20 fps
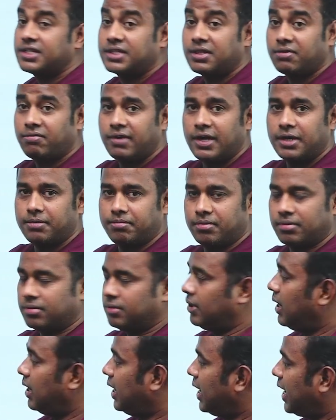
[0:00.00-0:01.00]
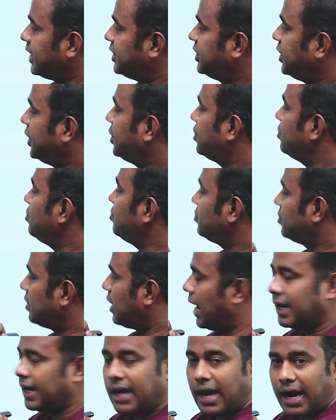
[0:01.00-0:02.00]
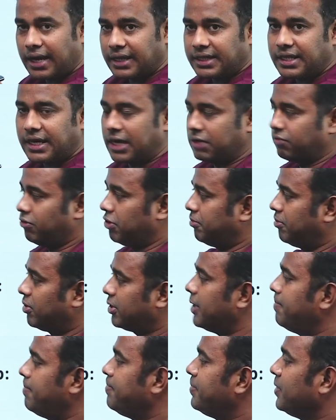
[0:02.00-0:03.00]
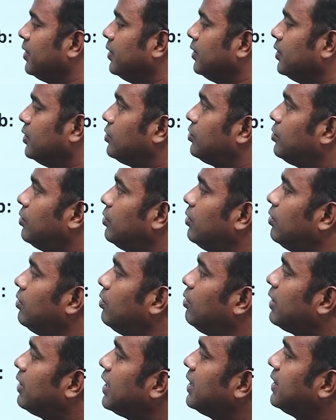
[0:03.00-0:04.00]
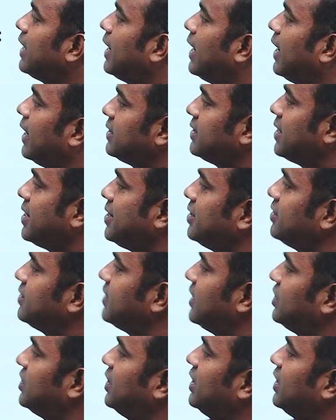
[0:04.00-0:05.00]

the verb, adjectives and another adverb. Okay, so look at the sentence here. She